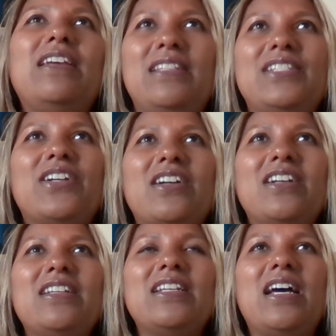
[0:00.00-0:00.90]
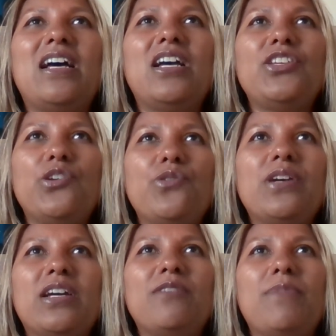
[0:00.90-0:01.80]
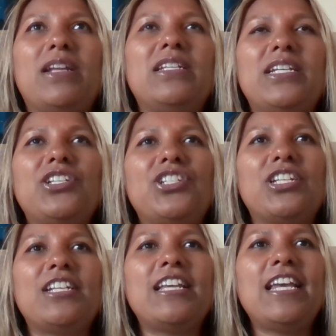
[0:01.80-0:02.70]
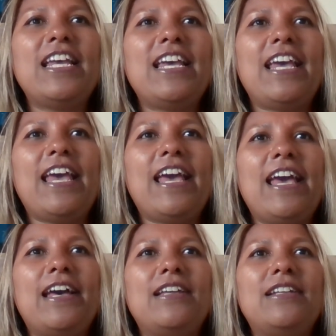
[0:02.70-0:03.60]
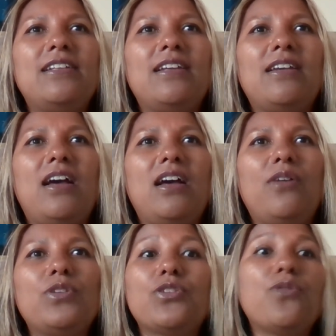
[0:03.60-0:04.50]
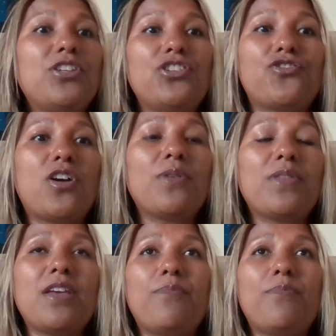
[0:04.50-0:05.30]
he had started yoga and meditation and was going strong with